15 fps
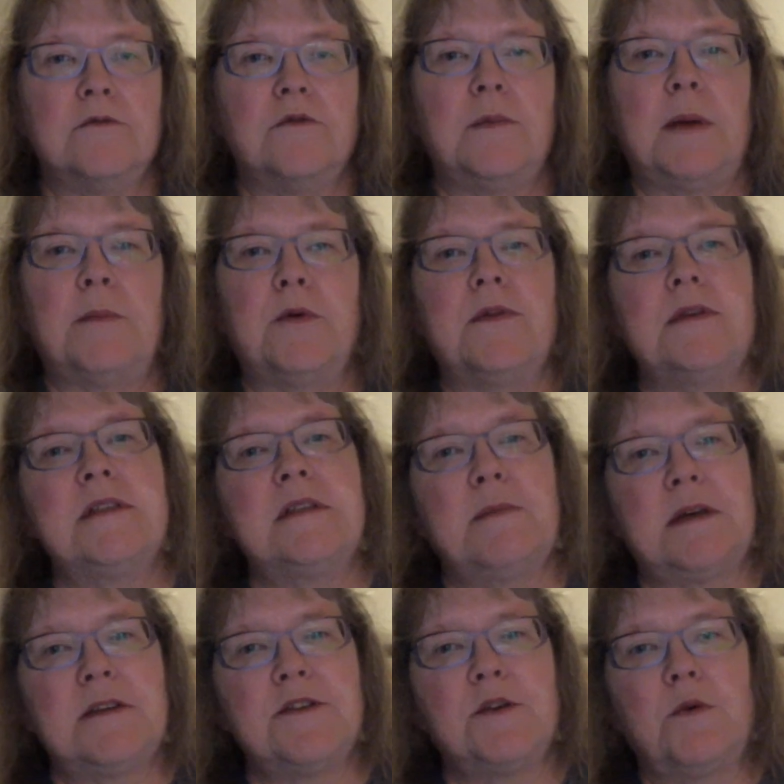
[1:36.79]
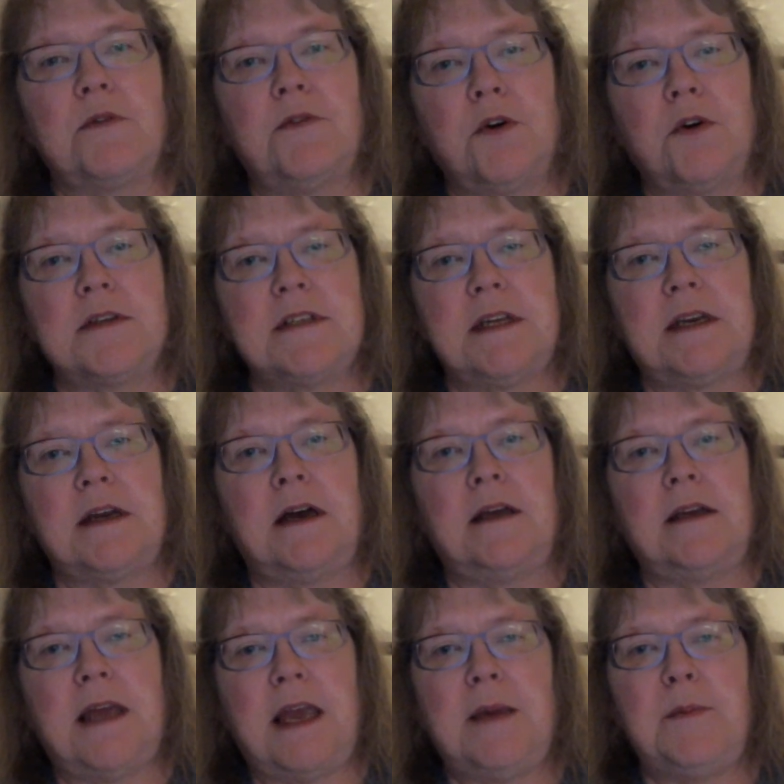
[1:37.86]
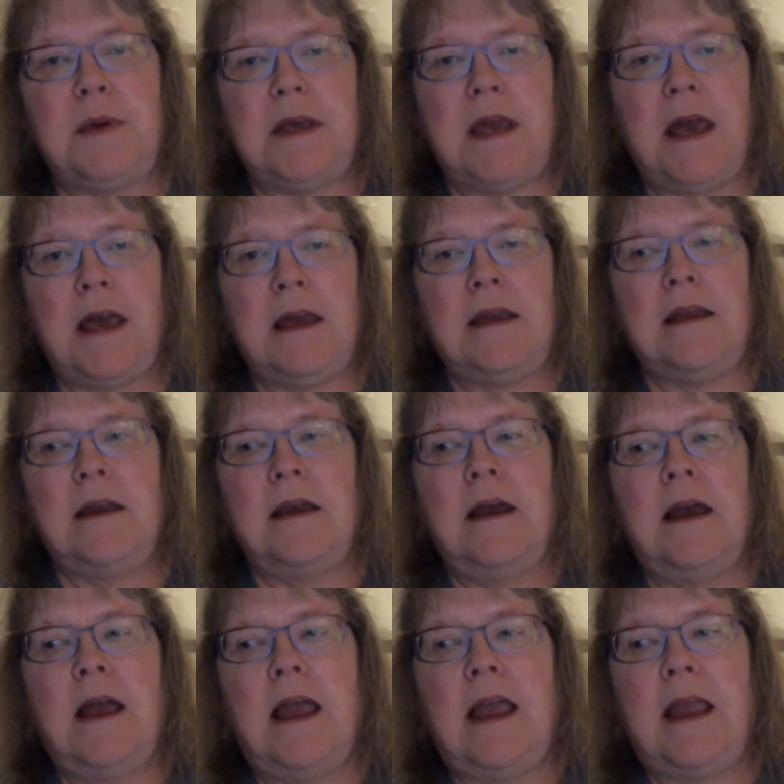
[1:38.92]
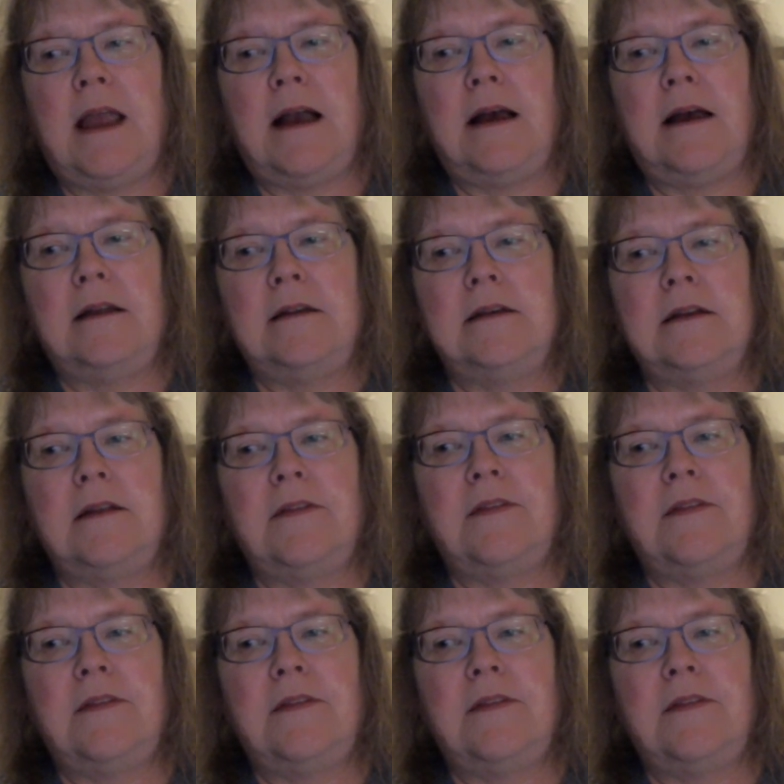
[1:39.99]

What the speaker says: Remember, this semester we're focusing on APA, and